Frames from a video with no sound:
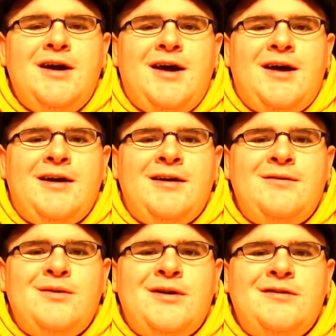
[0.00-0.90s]

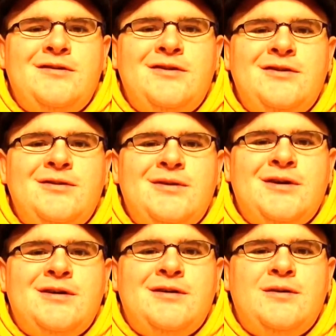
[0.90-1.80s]
I went to
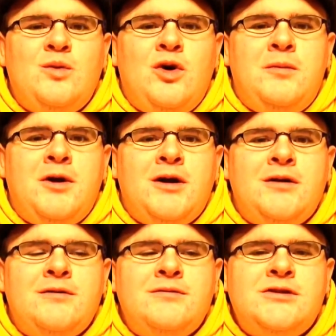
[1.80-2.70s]

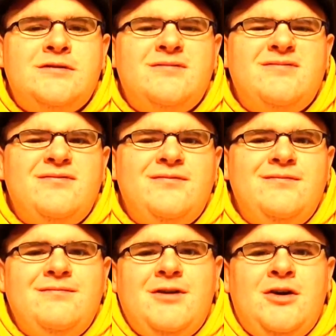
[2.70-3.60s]
Walmart, and just
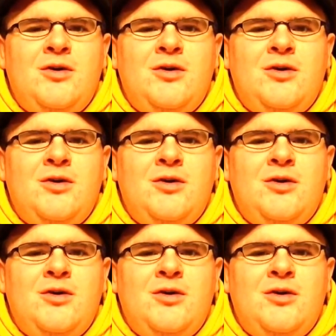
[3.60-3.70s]
on a